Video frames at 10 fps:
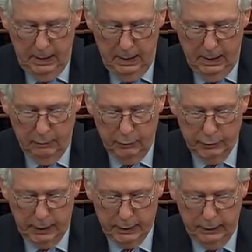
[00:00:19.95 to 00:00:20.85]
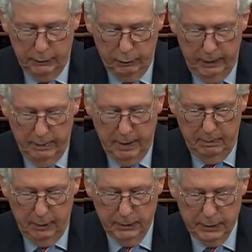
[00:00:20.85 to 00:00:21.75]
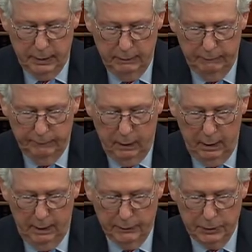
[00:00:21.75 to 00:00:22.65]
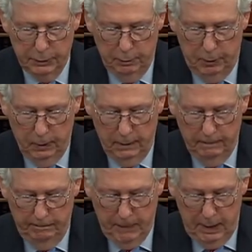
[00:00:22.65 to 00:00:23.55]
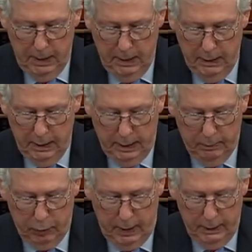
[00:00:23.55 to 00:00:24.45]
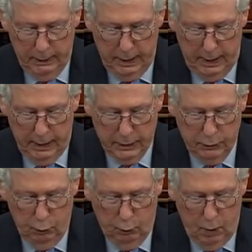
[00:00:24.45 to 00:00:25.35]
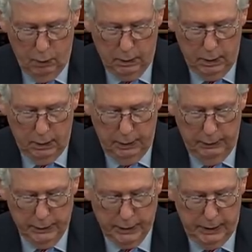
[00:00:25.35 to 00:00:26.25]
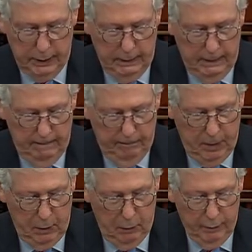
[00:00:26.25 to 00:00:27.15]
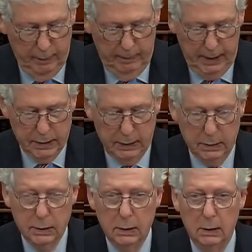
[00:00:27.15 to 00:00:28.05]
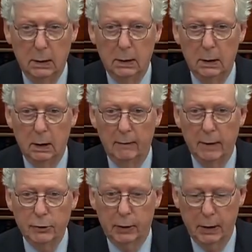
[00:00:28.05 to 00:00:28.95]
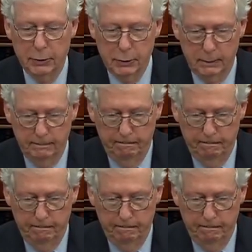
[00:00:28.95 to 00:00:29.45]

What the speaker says: and rejected three members of the far-left school board that had prioritized woke lunacy over the basics of education.